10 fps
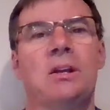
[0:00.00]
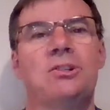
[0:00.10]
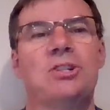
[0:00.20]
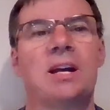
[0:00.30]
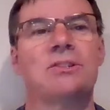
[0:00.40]

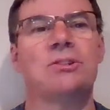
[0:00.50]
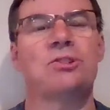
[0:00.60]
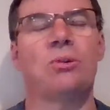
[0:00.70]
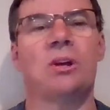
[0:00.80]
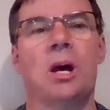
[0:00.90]
Jackson
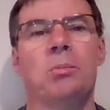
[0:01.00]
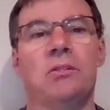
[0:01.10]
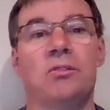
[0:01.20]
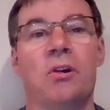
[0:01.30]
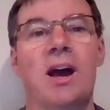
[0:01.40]
showed a couple
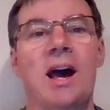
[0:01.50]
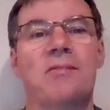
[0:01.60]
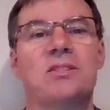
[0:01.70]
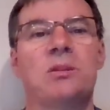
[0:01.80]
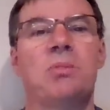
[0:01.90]
of
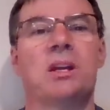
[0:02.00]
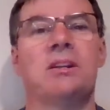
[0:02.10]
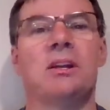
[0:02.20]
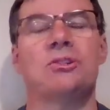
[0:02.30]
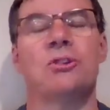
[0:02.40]
graphs
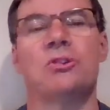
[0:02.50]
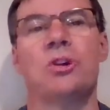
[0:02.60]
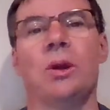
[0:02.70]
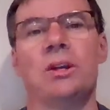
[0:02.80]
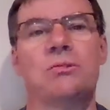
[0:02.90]
depicting
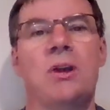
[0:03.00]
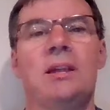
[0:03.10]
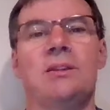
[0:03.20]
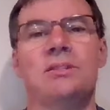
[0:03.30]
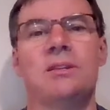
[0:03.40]
church-going
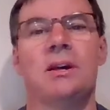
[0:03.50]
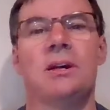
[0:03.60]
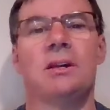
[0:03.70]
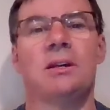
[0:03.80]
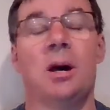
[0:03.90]
trends.
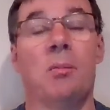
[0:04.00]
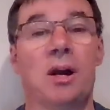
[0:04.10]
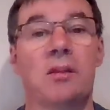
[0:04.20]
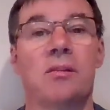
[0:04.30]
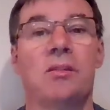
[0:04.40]

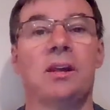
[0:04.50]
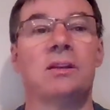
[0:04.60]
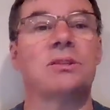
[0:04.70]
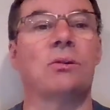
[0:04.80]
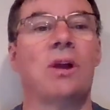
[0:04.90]
Among other
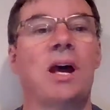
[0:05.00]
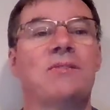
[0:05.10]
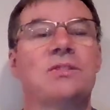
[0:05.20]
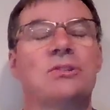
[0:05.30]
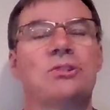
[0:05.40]
things, the
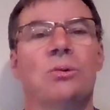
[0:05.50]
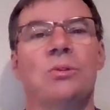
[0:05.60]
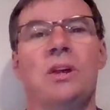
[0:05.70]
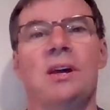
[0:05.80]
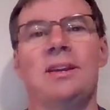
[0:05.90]
graphs
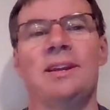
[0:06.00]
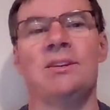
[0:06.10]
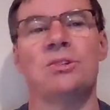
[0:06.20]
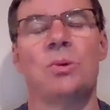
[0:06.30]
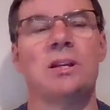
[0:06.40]
showed that
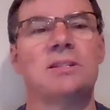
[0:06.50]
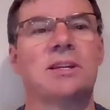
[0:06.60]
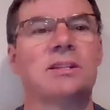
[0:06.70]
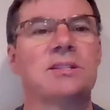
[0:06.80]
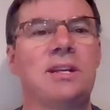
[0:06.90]
in
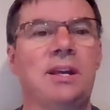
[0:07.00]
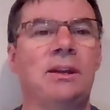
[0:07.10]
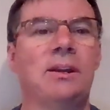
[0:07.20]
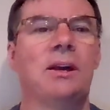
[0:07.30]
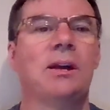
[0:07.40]

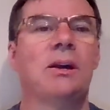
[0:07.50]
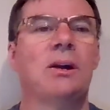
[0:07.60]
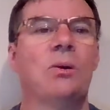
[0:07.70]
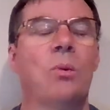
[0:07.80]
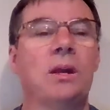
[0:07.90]
2016,
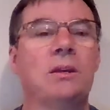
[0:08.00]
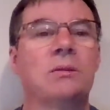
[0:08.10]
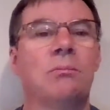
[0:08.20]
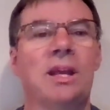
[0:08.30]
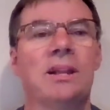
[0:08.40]
white
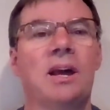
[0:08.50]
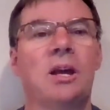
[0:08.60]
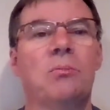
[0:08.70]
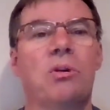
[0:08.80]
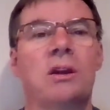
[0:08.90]

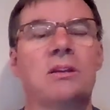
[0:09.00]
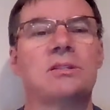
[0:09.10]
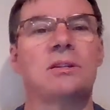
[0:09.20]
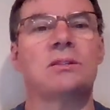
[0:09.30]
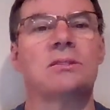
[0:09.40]
mainline
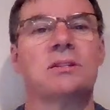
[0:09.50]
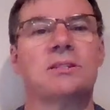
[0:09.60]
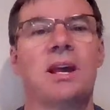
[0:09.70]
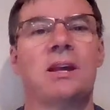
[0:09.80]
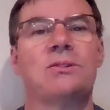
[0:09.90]
Protestants
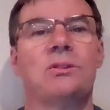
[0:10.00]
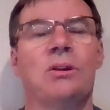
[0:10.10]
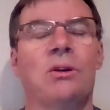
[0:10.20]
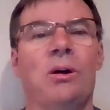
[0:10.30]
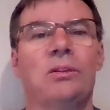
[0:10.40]
sank to
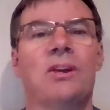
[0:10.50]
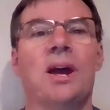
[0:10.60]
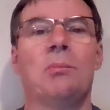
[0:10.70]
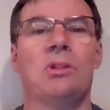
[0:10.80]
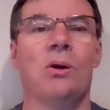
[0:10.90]
their
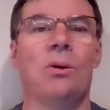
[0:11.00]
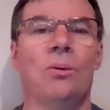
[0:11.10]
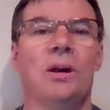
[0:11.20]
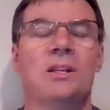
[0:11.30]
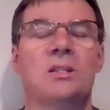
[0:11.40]
all-time
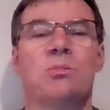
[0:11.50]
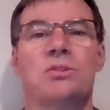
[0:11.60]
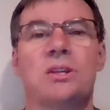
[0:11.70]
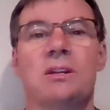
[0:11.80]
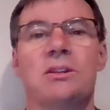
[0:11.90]
low as a
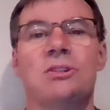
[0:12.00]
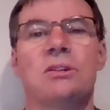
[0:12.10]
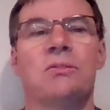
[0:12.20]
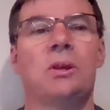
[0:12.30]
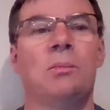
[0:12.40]
percentage
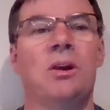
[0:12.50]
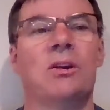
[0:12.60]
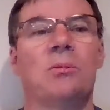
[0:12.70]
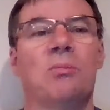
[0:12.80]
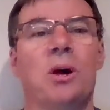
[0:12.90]
of the
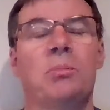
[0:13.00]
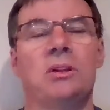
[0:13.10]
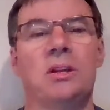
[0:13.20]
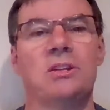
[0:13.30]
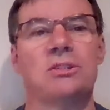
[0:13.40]
American
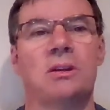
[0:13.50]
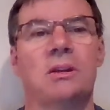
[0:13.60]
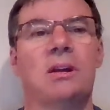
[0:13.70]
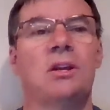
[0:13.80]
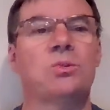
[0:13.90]
population,
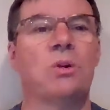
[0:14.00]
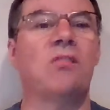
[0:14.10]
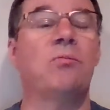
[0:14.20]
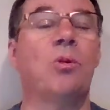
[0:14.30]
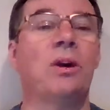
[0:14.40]

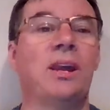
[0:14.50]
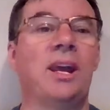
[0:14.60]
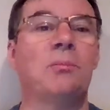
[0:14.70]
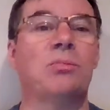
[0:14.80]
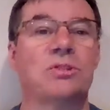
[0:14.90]

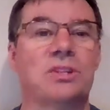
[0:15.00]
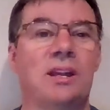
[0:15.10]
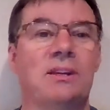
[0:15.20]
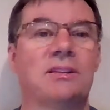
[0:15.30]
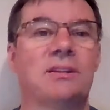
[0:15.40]
12.8%